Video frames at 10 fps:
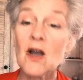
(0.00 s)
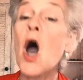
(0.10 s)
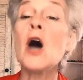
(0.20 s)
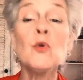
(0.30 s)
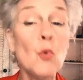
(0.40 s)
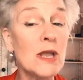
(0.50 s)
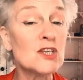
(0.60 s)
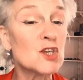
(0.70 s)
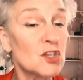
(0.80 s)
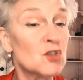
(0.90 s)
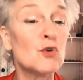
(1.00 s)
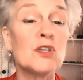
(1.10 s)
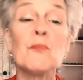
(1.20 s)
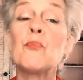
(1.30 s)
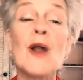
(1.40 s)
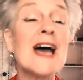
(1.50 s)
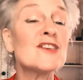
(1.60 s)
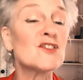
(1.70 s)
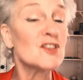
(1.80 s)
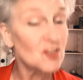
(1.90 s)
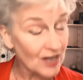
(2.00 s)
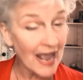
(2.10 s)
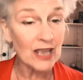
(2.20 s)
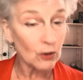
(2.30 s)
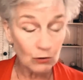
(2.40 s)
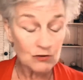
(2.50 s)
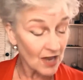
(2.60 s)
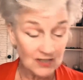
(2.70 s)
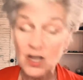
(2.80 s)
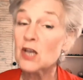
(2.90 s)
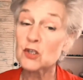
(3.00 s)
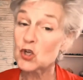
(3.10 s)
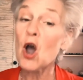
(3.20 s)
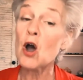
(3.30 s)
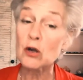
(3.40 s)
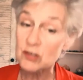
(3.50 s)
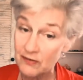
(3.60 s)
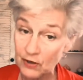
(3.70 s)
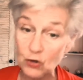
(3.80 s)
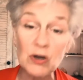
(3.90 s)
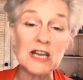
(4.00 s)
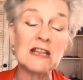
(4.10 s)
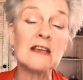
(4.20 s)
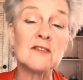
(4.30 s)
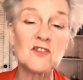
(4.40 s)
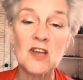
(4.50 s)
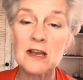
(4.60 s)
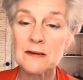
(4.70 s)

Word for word: on which stood brass scales and jars of ingredients.